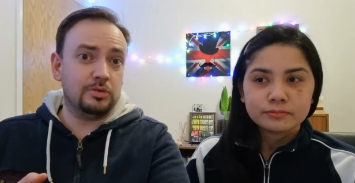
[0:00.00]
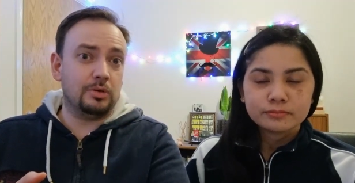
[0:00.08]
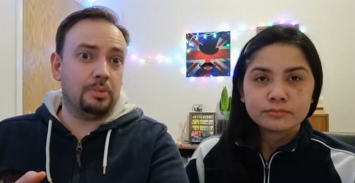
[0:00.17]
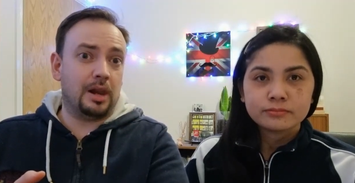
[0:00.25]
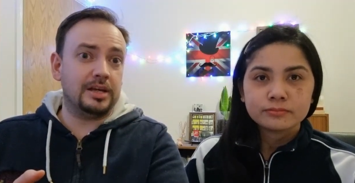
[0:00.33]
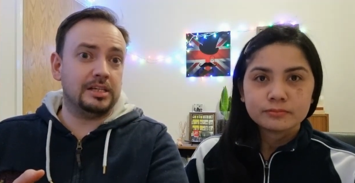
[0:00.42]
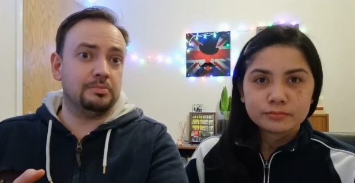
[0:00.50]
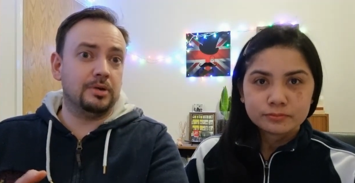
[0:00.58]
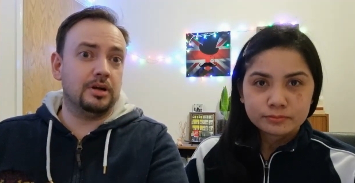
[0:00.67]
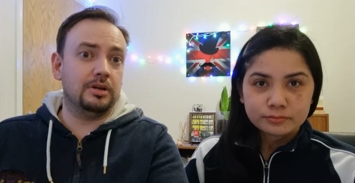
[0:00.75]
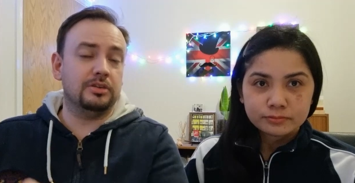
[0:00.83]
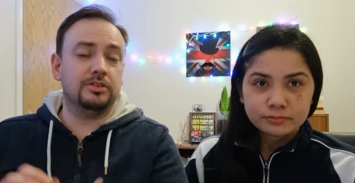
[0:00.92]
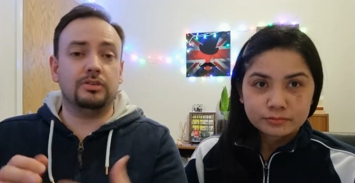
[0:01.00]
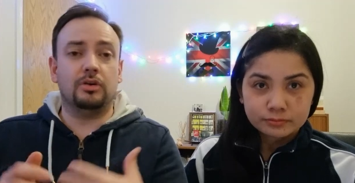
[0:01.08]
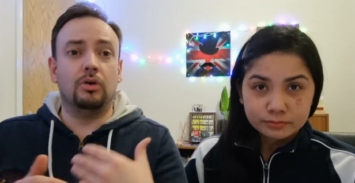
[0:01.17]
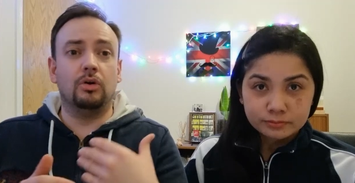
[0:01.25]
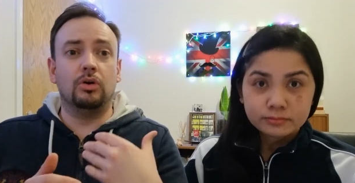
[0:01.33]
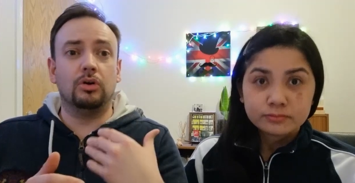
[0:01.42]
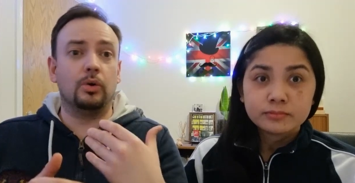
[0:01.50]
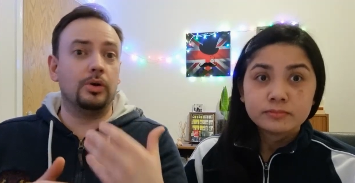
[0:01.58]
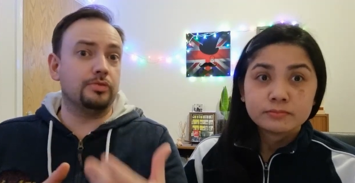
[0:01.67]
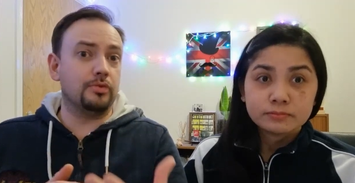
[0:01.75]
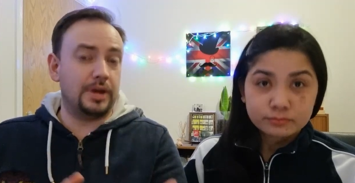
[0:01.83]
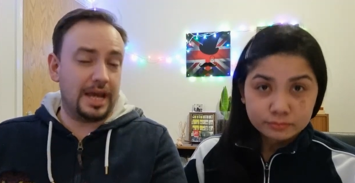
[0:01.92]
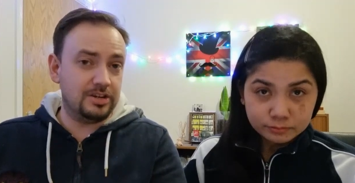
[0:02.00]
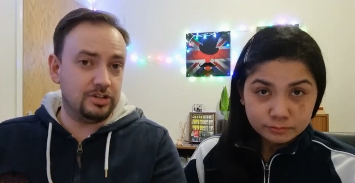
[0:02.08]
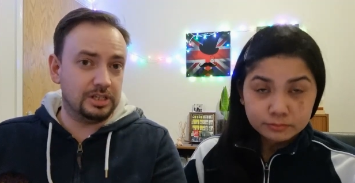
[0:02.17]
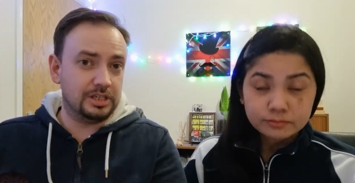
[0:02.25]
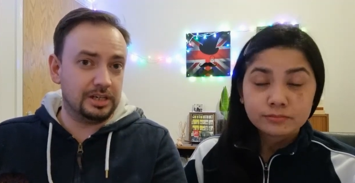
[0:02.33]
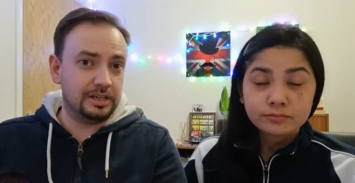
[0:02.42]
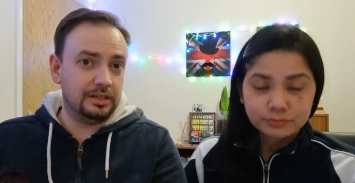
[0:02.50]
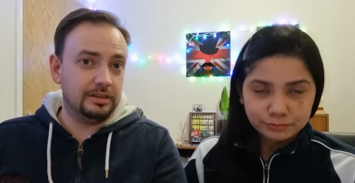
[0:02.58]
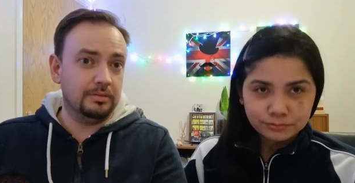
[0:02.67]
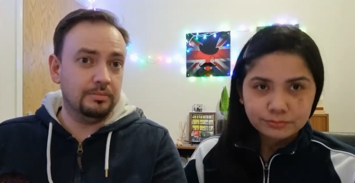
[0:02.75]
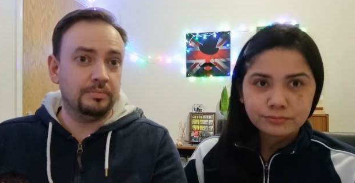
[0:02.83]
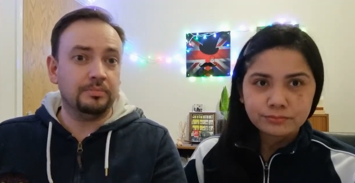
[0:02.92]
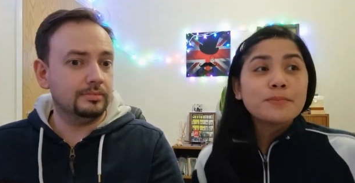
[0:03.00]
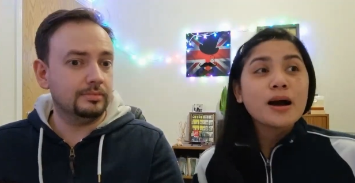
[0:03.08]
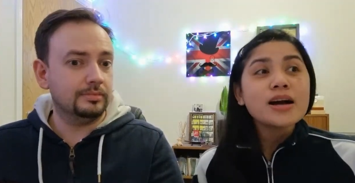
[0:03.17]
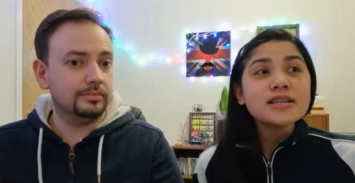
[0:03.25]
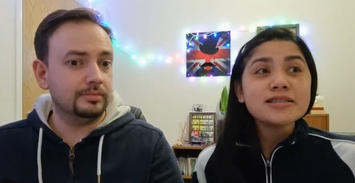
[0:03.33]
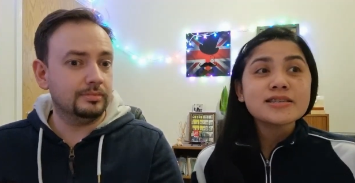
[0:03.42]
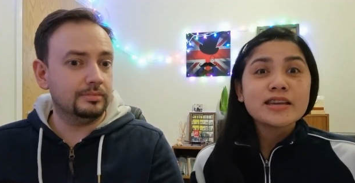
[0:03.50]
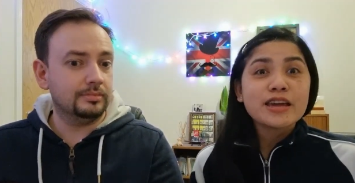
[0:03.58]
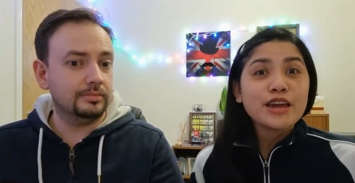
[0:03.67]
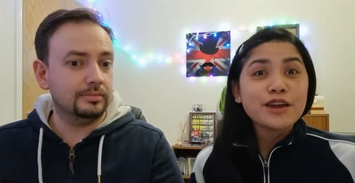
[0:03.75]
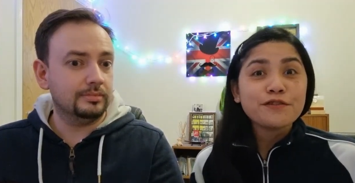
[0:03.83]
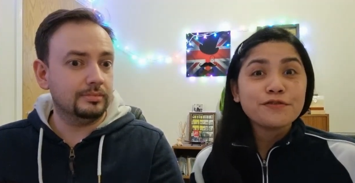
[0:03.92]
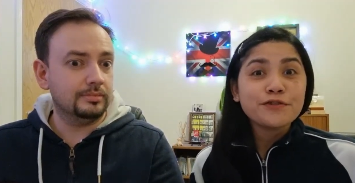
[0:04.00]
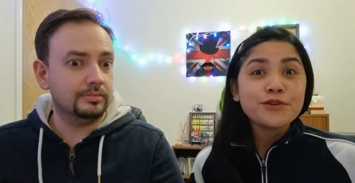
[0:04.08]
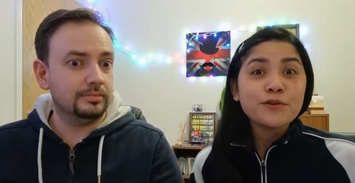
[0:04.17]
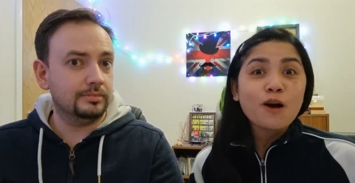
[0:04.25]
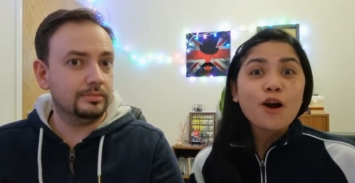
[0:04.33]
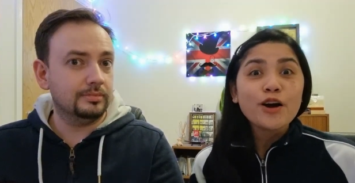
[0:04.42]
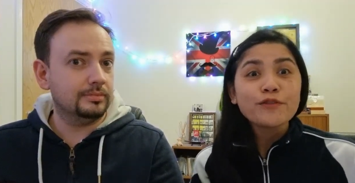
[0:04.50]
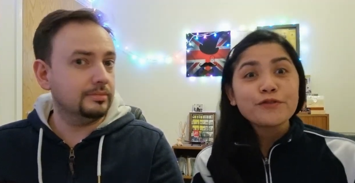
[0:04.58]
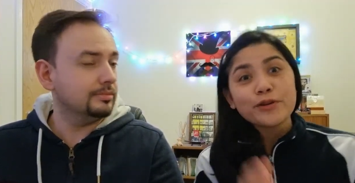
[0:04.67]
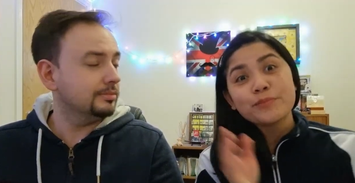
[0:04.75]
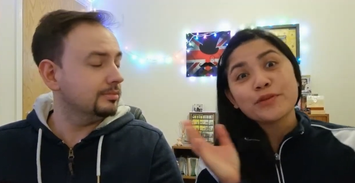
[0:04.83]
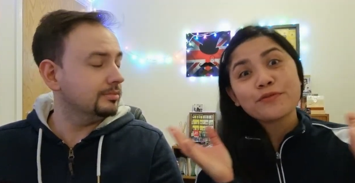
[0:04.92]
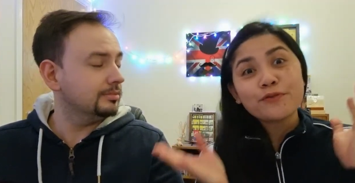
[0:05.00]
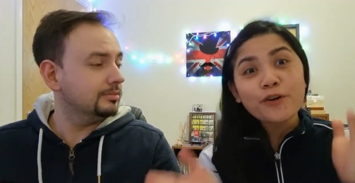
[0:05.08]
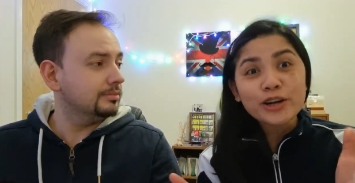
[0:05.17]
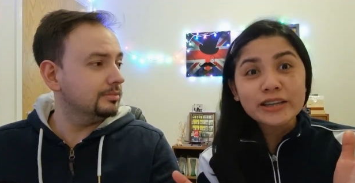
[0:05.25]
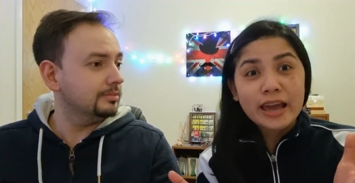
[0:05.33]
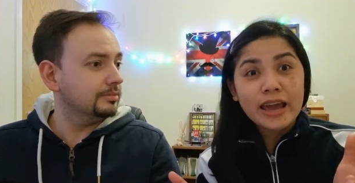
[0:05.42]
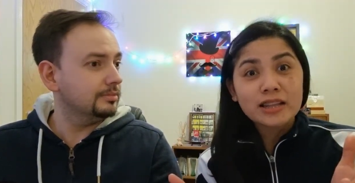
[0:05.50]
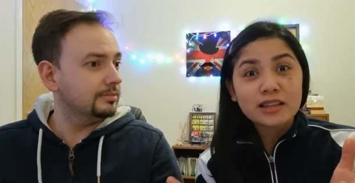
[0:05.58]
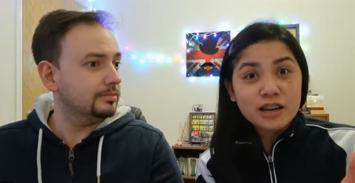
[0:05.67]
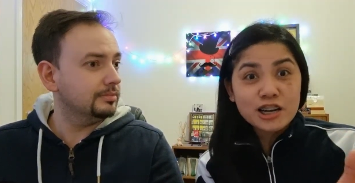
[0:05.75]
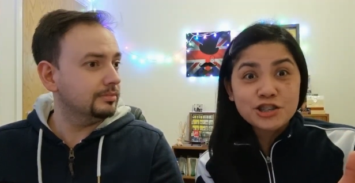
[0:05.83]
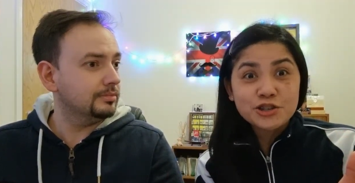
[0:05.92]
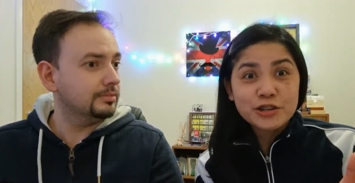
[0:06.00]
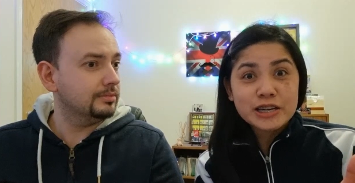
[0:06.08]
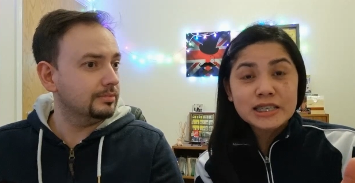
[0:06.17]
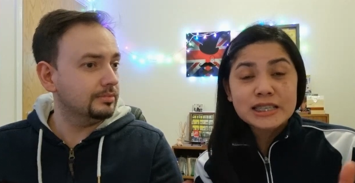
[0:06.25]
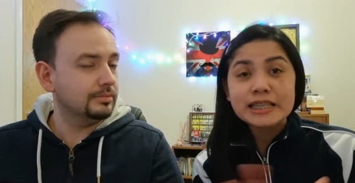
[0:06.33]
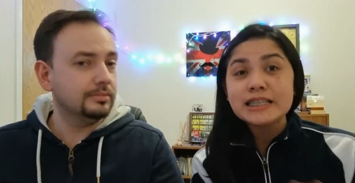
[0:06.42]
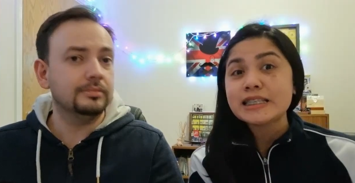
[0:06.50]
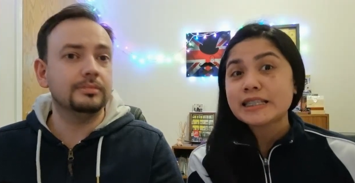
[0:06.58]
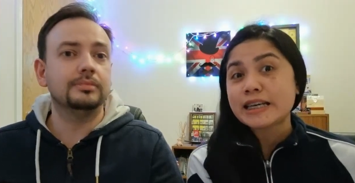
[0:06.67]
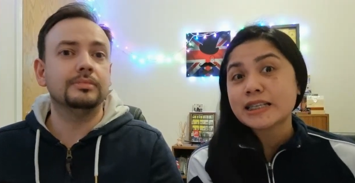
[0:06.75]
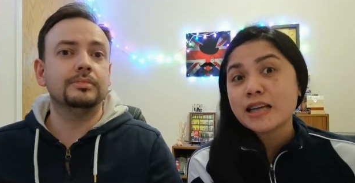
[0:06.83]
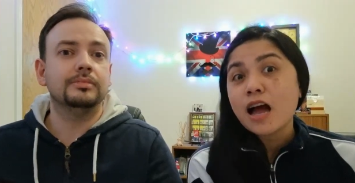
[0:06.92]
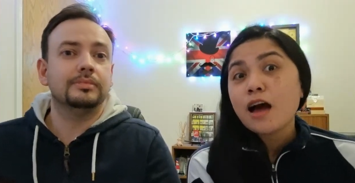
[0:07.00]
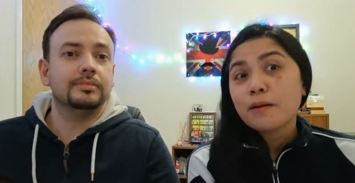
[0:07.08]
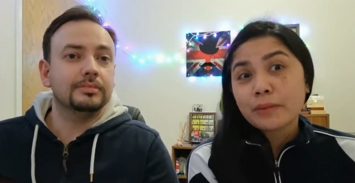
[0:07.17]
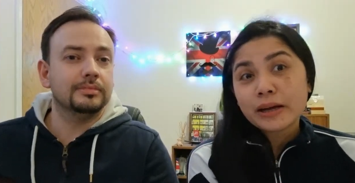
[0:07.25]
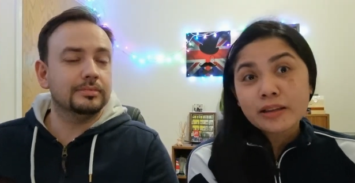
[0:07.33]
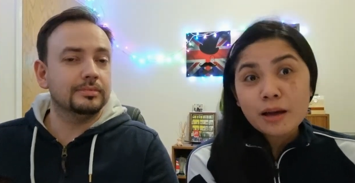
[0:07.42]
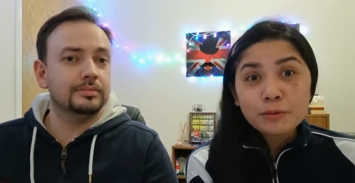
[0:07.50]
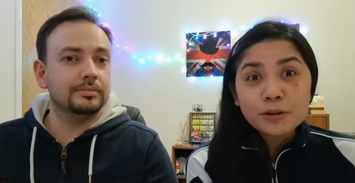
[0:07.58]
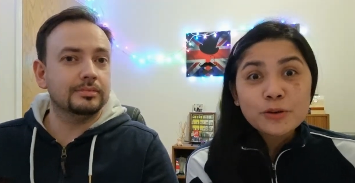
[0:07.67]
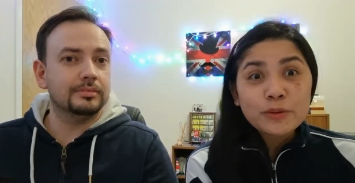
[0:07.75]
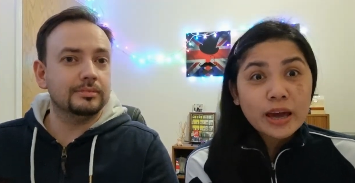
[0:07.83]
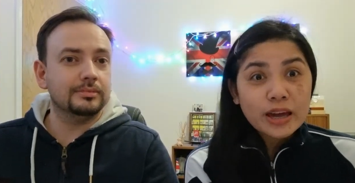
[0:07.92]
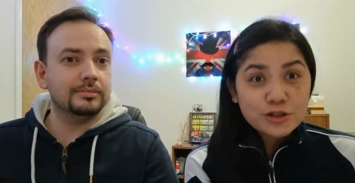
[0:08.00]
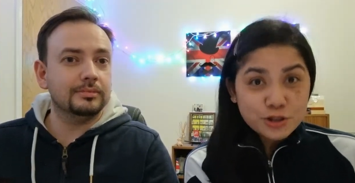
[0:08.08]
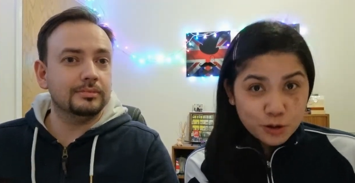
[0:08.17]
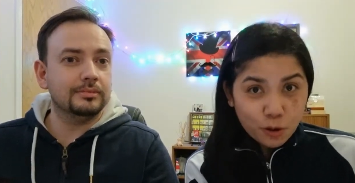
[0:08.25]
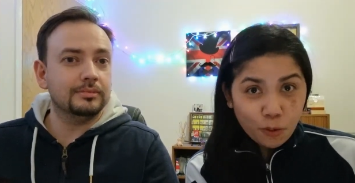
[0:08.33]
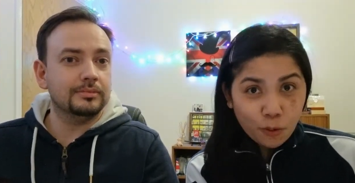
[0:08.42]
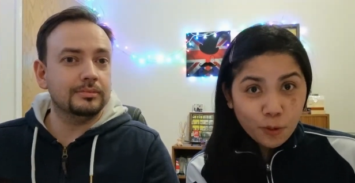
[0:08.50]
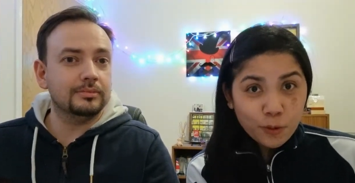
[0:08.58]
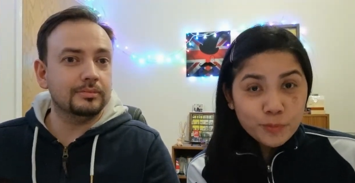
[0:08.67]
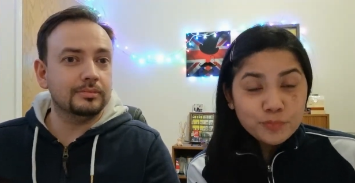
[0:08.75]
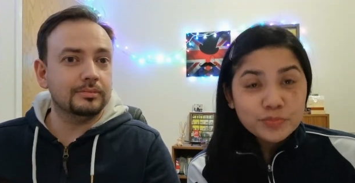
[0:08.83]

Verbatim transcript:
Speaker 1: to a placement or going through an agency.
Speaker 2: But if you are from the 48 countries listed by WHO,